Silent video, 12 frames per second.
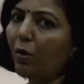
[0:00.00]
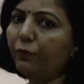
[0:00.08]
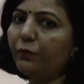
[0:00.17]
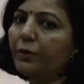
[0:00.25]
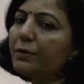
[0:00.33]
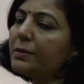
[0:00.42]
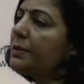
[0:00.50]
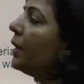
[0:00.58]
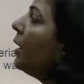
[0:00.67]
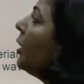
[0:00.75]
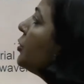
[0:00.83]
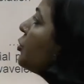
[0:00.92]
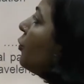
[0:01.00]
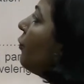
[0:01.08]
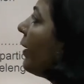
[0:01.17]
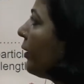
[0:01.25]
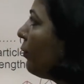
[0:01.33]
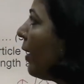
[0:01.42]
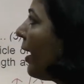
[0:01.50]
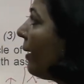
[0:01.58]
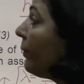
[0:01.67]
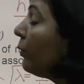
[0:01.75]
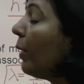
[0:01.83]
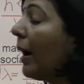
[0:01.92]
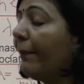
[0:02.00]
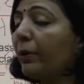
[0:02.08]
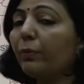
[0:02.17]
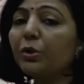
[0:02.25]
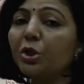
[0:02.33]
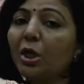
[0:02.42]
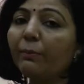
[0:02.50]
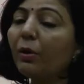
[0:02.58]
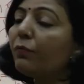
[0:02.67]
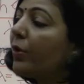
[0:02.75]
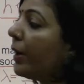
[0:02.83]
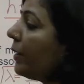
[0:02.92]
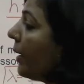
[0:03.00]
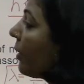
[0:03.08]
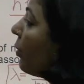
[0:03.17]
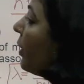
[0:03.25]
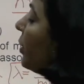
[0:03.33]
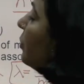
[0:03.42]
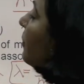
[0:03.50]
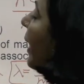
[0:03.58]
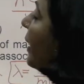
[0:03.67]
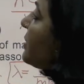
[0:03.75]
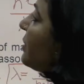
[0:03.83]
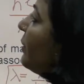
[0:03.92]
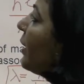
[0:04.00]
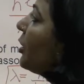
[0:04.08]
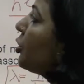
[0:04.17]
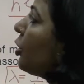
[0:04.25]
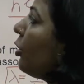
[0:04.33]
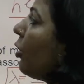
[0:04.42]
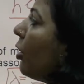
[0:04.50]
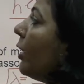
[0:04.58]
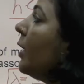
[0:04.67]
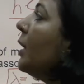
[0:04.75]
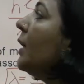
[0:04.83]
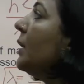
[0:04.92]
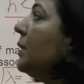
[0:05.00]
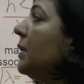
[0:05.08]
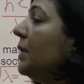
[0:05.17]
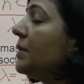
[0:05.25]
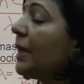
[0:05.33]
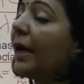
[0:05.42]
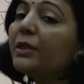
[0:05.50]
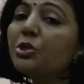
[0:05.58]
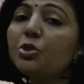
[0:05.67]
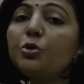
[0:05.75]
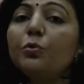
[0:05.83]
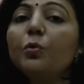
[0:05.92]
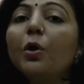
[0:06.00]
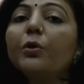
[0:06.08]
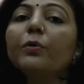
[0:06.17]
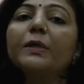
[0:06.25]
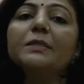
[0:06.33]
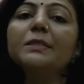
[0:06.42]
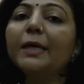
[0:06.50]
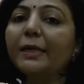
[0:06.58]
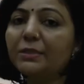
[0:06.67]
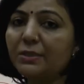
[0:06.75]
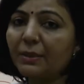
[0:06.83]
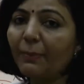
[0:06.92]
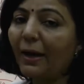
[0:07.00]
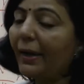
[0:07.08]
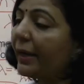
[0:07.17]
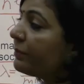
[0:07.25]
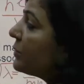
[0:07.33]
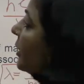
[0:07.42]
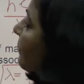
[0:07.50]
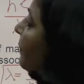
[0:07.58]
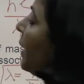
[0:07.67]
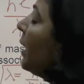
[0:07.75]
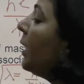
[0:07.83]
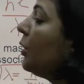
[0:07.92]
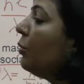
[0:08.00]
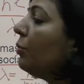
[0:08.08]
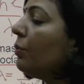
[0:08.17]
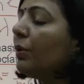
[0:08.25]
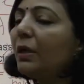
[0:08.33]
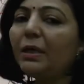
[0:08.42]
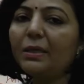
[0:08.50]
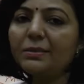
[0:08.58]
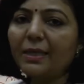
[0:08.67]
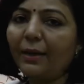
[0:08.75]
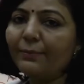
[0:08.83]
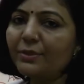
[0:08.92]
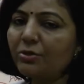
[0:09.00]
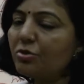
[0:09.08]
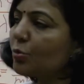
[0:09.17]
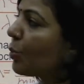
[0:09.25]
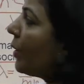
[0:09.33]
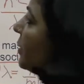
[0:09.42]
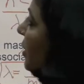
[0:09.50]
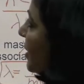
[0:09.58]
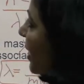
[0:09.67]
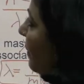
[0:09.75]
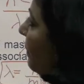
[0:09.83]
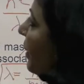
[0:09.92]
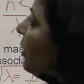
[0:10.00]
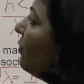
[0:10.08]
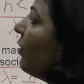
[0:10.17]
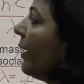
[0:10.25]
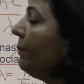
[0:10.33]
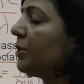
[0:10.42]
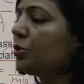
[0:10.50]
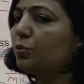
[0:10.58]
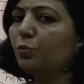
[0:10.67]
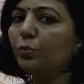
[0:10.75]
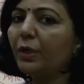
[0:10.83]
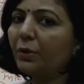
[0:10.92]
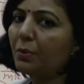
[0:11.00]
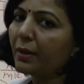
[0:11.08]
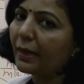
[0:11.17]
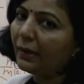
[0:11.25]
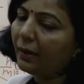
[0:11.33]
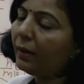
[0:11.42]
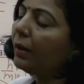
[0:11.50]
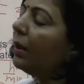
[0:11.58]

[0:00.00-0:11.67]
of this. So what you have, you have equation number 1 according to Planck's radiation law E is h nu or you can say h c by lambda. You know E is mc square just compare 1 with 2 then you are getting